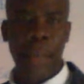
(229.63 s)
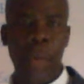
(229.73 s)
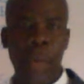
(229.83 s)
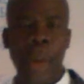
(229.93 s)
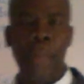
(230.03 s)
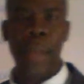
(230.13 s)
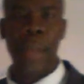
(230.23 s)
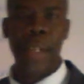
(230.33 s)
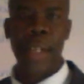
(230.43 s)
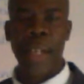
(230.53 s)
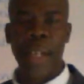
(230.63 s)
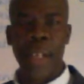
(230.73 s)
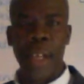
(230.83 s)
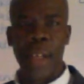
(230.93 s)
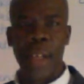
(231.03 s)
what business status
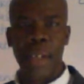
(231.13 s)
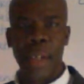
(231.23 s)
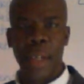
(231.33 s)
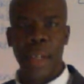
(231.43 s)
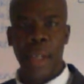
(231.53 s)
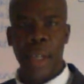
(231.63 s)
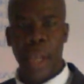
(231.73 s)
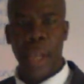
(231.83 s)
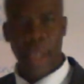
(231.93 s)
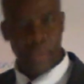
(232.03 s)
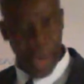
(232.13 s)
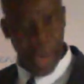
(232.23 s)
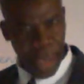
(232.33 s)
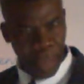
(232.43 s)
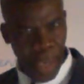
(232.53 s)
is? And write
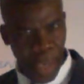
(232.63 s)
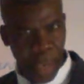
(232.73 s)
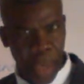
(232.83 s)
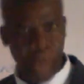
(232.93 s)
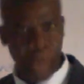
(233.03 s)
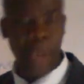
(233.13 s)
down very quick what you